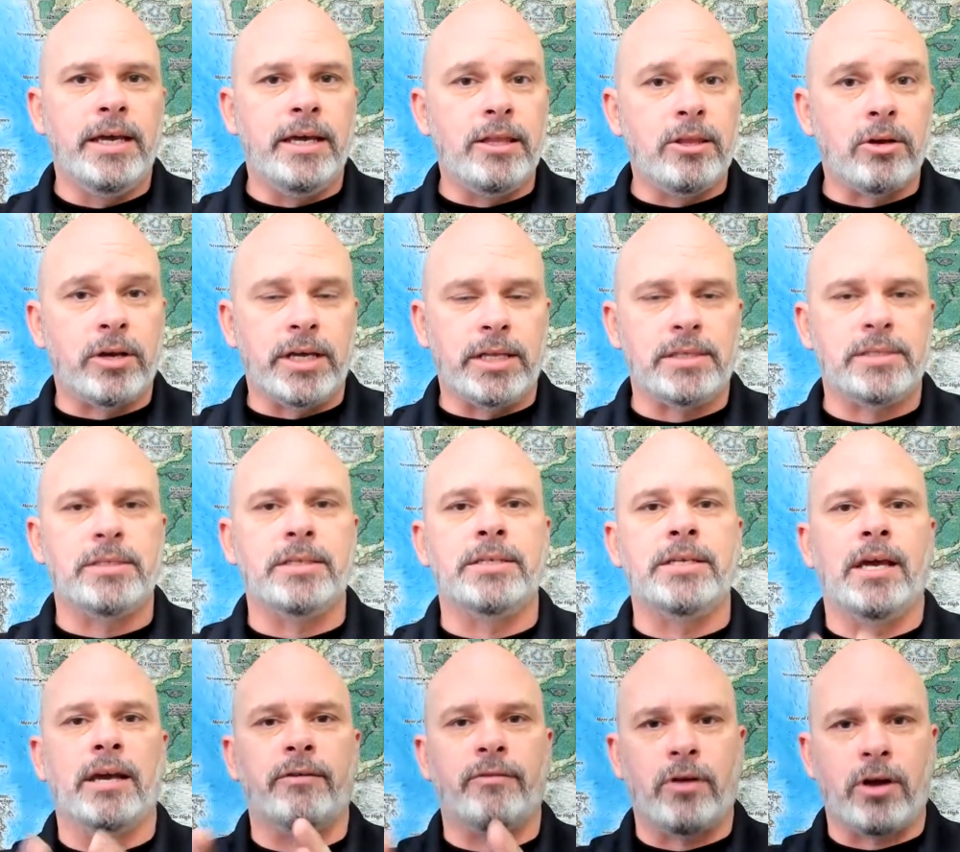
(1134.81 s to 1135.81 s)
either gets
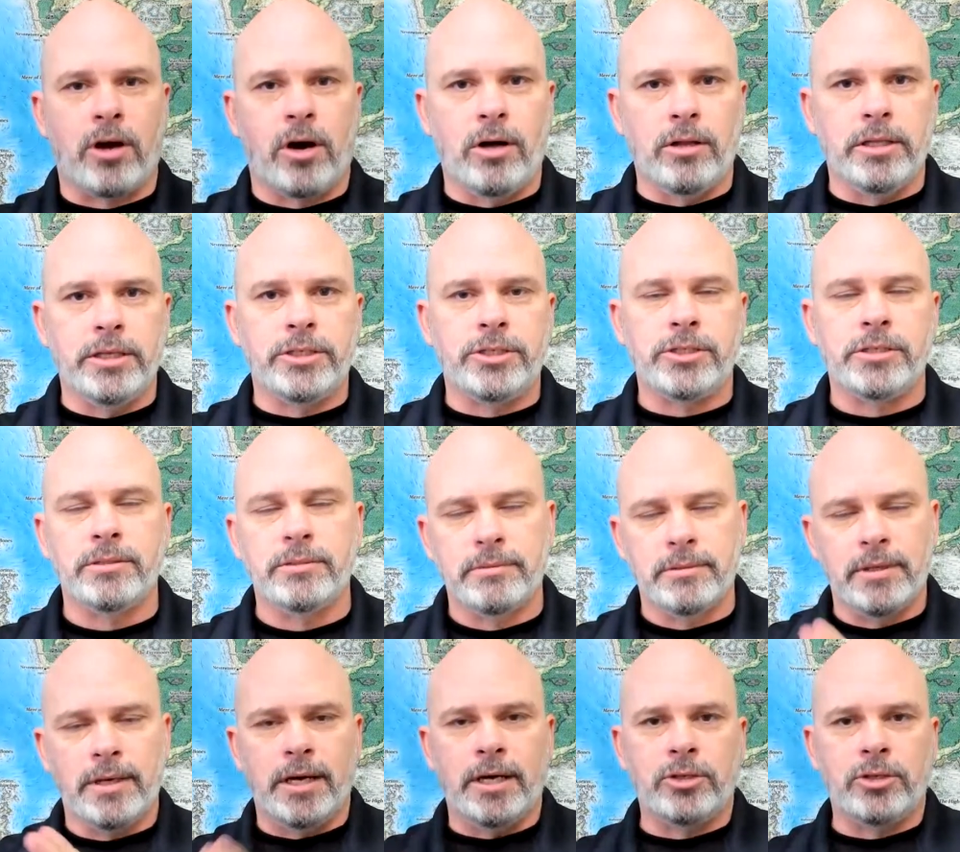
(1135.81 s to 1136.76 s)
to take for college,